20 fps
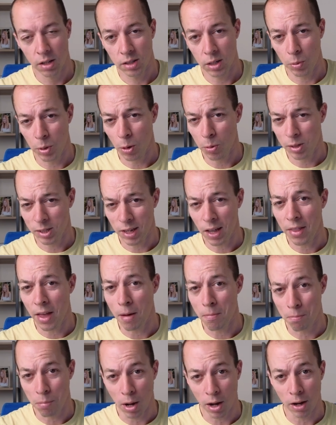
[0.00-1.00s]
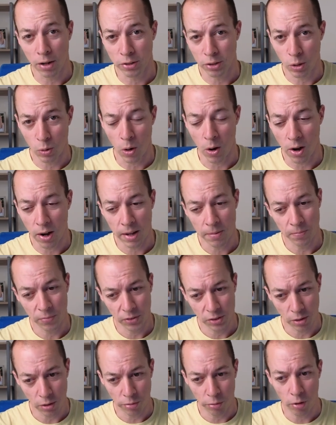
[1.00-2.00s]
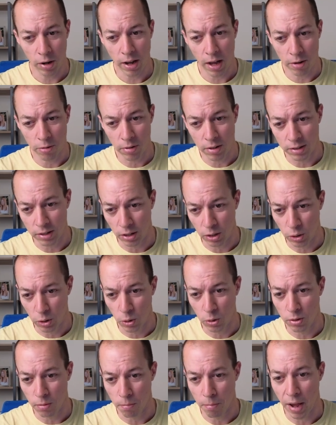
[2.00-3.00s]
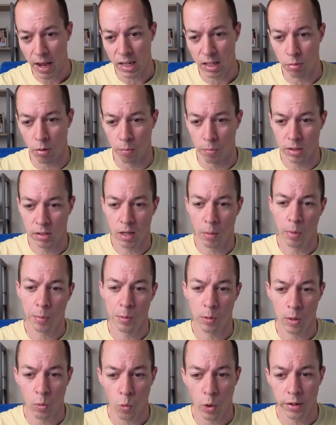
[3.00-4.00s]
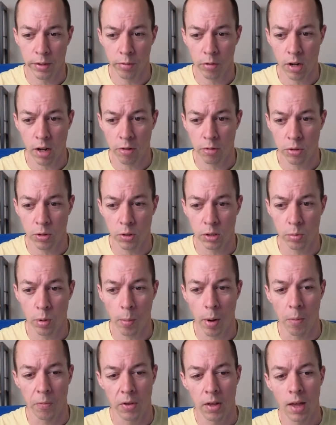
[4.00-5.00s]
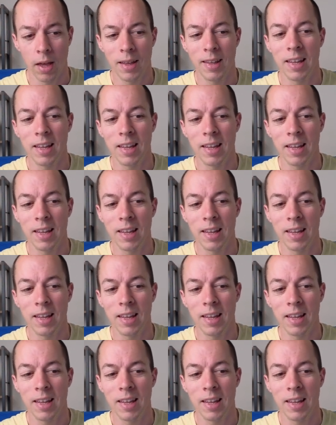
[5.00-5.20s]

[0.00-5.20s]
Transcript: So we don't want to set that bar too high. So 300 is a good maximum, but somewhere between one to 300 units per month